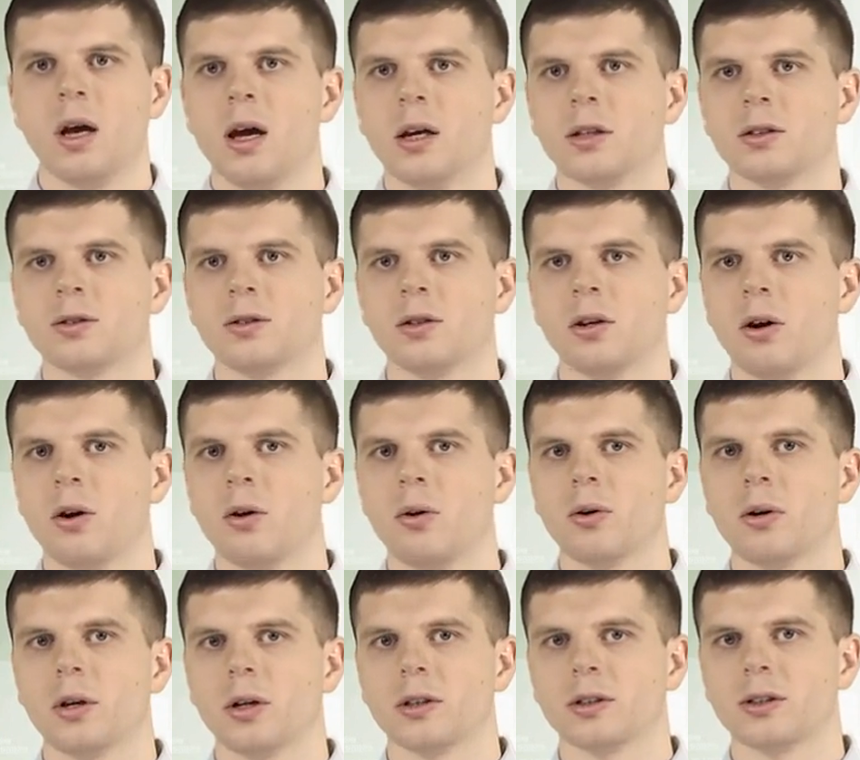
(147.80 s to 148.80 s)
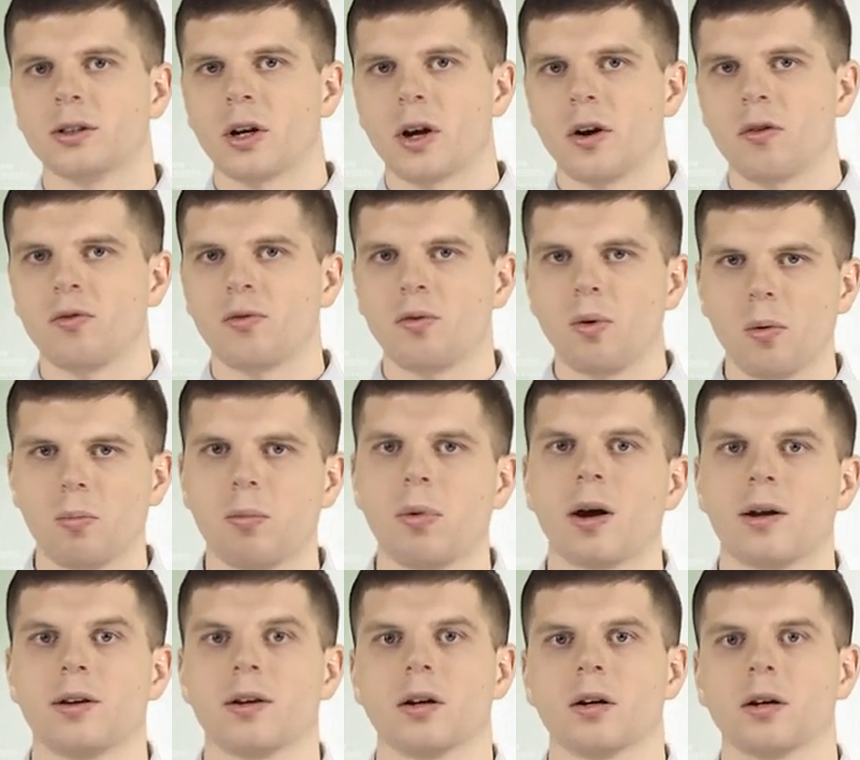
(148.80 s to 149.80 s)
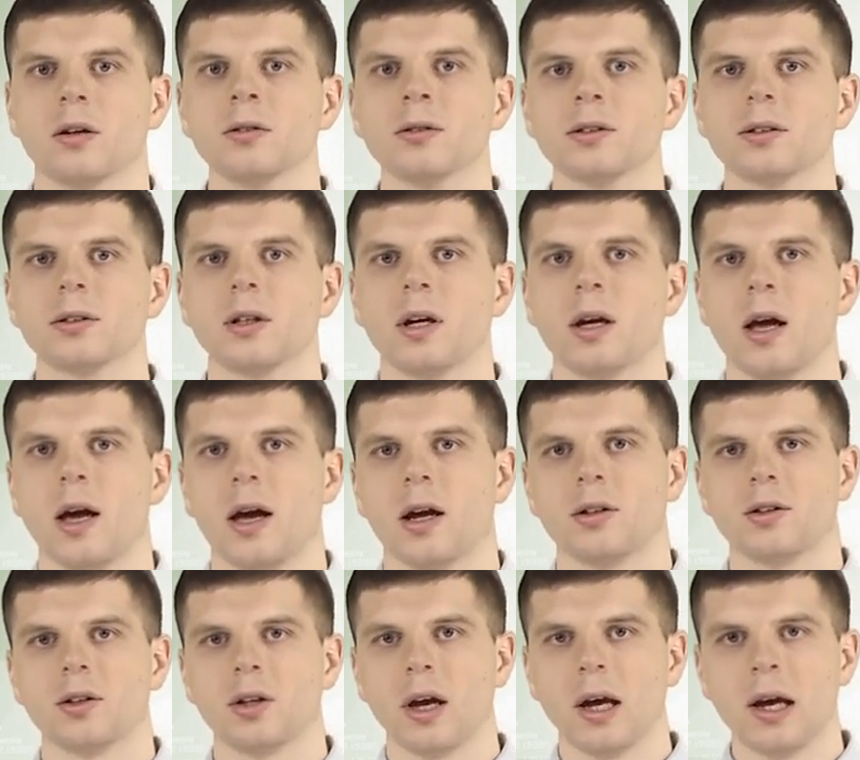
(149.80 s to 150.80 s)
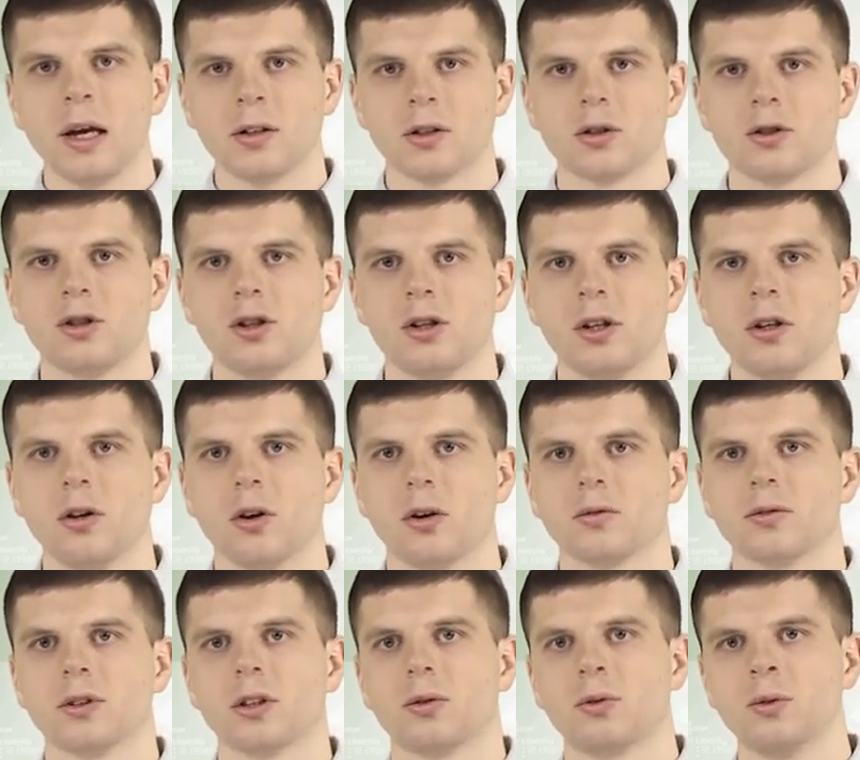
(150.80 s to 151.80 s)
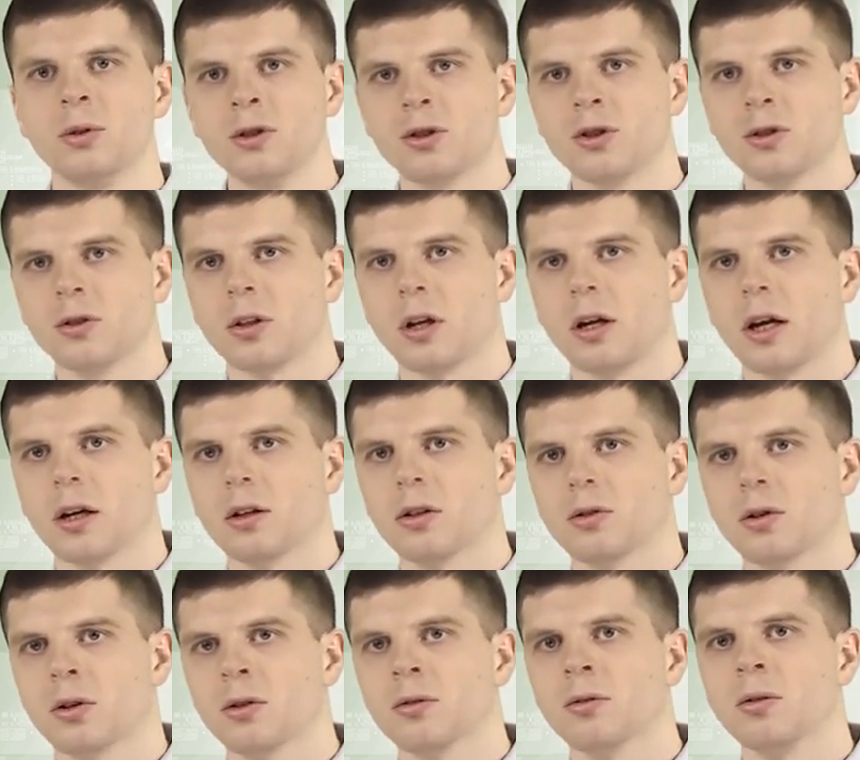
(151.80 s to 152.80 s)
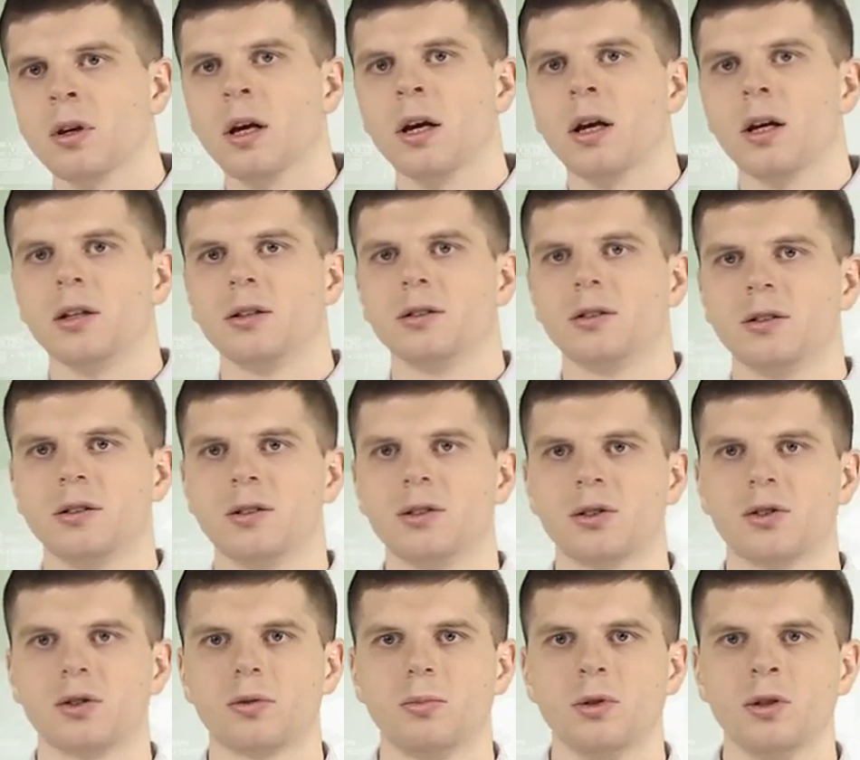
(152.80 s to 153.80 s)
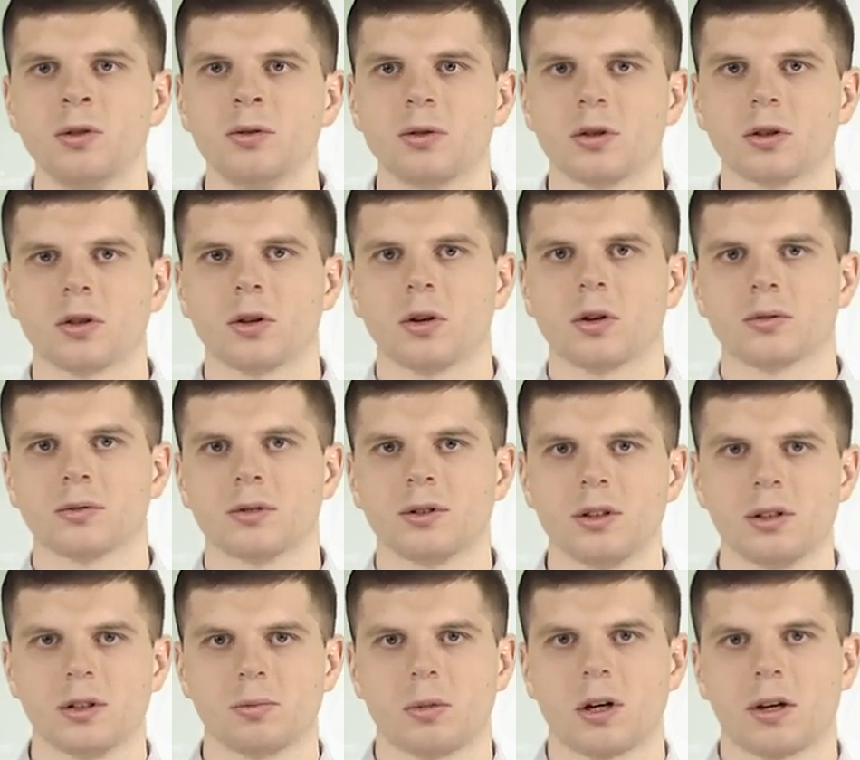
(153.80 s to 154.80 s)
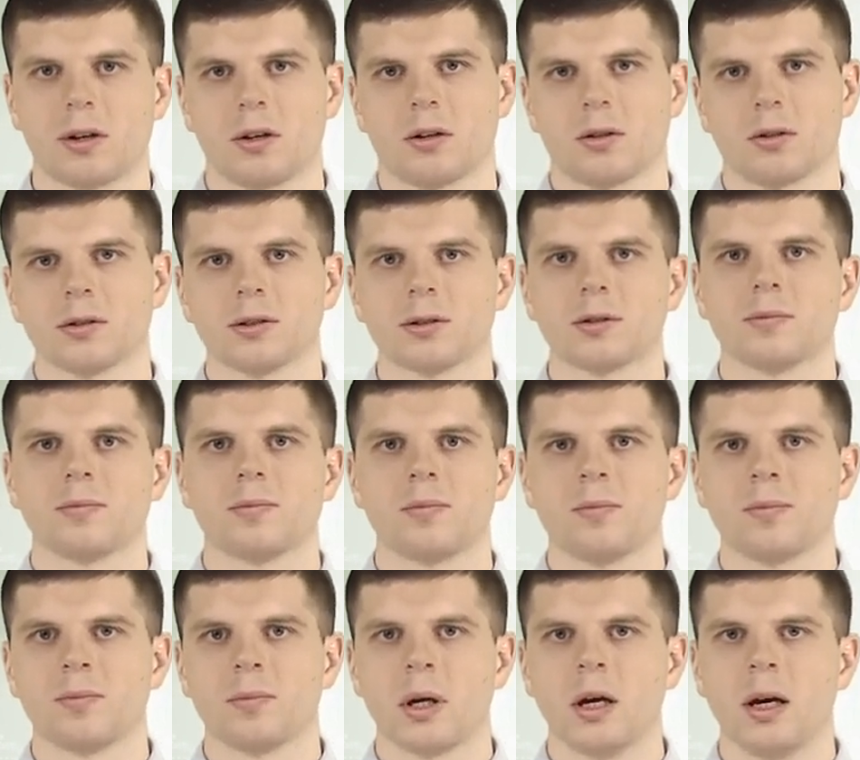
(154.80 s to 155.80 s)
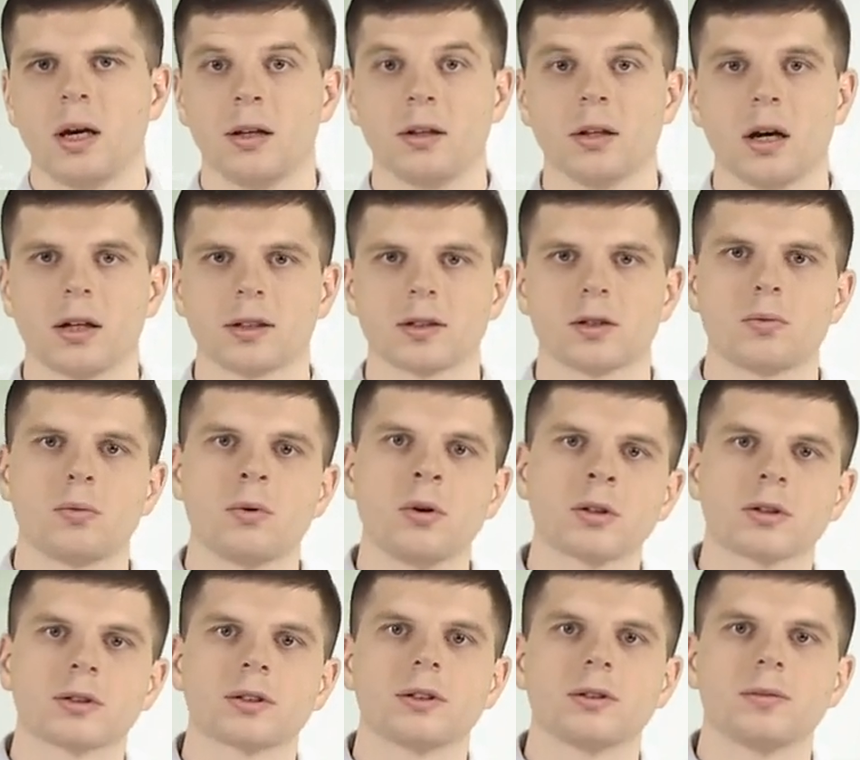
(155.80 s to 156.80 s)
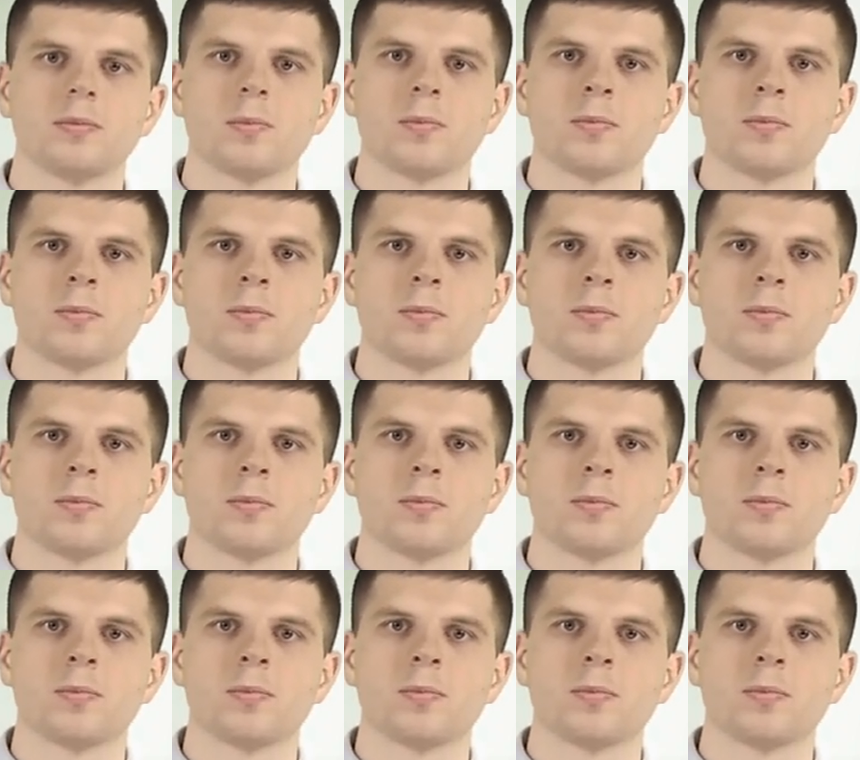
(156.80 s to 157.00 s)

So there are four particles and energy of the origin electron is distributed on these particles. In other words,